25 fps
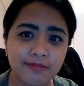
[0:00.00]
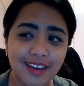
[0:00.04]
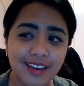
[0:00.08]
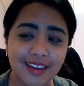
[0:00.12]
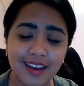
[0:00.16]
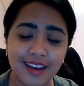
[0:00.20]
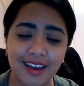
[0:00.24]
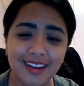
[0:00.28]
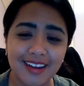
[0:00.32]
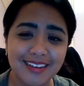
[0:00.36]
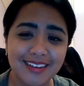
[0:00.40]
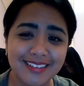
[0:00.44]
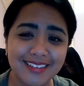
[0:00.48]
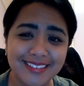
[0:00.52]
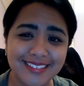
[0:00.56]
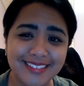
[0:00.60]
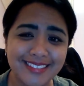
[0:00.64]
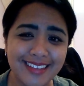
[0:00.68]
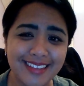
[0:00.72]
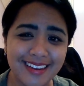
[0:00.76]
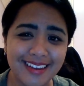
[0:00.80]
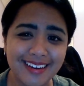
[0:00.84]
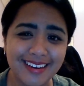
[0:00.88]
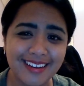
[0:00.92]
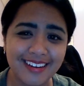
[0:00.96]
I kind of just
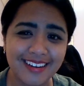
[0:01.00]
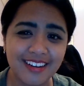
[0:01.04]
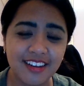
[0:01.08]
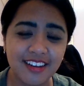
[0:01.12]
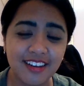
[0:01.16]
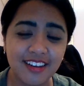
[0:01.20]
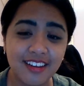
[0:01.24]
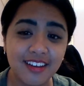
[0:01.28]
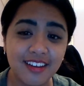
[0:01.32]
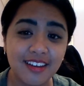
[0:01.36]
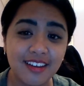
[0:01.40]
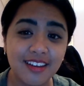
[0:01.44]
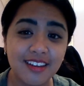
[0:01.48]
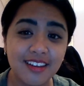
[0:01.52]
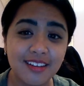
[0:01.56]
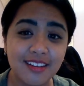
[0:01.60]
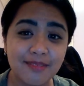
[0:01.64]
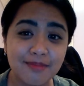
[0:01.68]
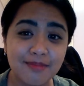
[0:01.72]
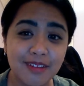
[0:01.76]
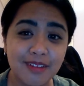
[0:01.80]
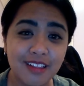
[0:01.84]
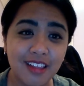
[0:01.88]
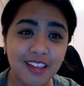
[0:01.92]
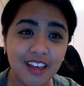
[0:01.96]
said it
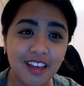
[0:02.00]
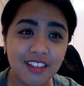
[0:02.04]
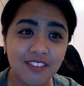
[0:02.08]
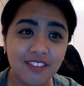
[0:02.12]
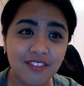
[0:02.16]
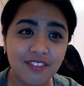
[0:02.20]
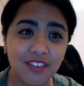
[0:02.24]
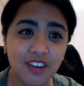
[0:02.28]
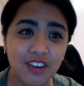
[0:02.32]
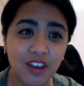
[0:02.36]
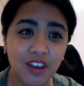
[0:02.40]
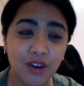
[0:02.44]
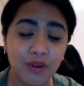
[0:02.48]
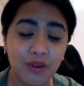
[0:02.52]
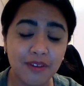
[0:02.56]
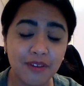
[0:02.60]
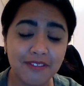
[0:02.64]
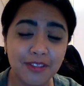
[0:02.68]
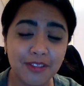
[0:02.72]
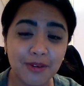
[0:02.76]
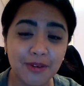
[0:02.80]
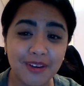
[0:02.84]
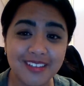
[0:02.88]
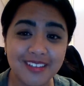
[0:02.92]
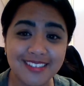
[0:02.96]
in my last video,
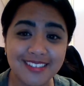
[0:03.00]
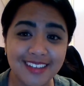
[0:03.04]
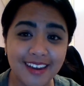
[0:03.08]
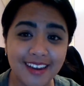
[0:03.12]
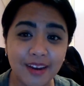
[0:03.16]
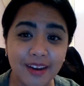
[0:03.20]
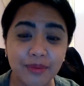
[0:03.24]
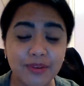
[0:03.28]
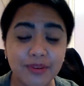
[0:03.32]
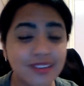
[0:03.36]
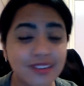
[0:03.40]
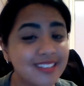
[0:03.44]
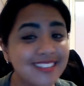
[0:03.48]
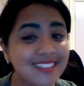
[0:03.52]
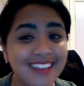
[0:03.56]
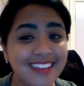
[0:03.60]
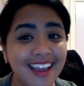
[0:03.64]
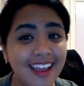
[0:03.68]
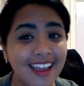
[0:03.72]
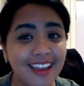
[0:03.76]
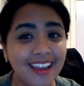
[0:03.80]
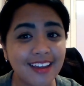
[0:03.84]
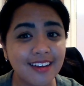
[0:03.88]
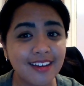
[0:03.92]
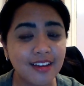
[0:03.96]
even though I said I wouldn't
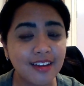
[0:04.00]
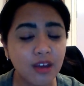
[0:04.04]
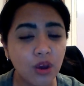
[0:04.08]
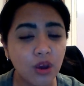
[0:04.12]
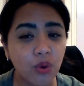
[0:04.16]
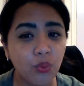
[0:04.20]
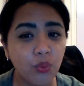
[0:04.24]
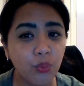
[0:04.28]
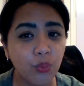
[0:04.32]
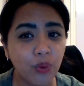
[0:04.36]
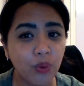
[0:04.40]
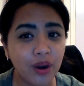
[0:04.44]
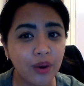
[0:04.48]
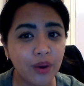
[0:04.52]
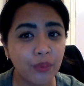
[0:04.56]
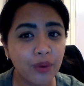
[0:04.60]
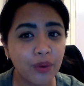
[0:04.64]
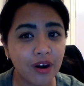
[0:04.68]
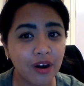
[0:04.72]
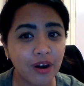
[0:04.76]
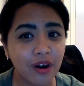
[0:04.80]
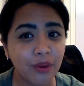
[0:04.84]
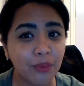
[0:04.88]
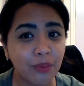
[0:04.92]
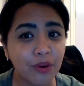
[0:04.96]
say
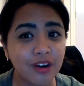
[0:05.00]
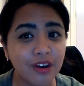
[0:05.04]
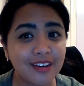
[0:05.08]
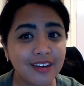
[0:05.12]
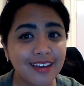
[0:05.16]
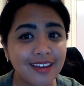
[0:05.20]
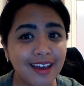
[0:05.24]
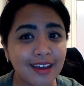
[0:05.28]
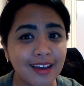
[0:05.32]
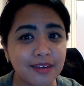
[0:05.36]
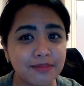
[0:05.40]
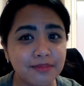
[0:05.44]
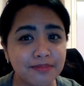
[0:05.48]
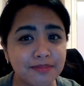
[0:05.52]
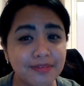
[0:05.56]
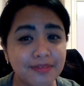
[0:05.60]
where I worked at.